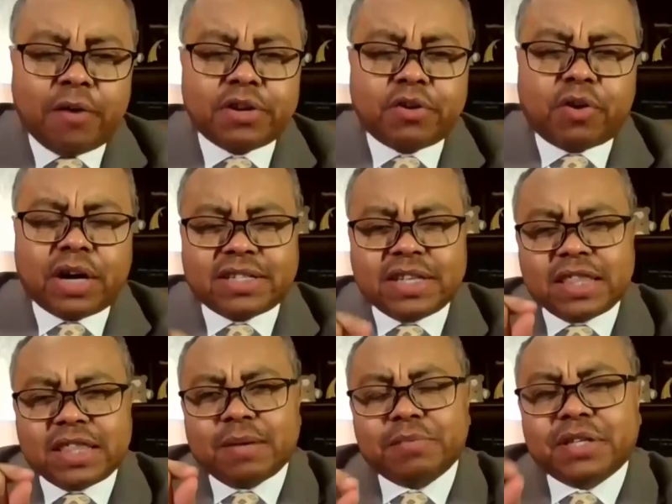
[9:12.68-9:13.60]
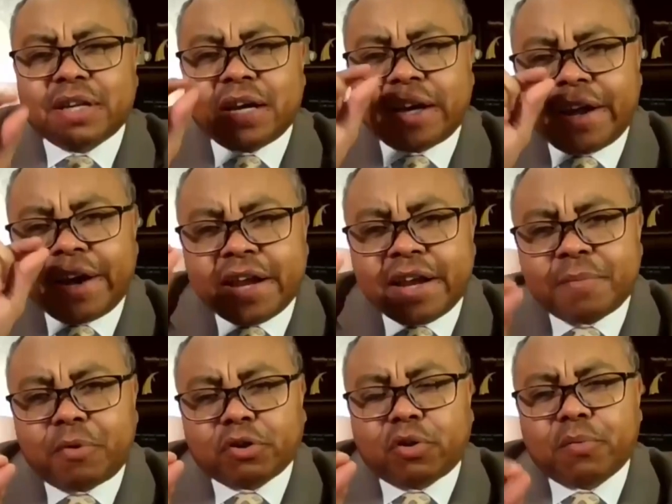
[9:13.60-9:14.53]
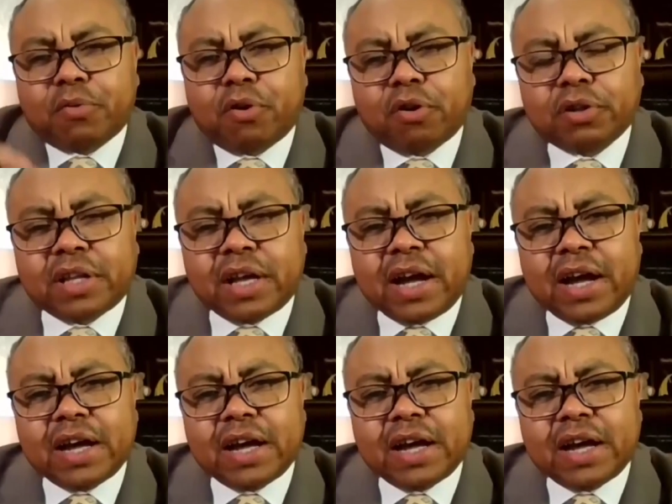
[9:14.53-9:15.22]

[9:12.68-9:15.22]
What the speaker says: you can see something green bottom called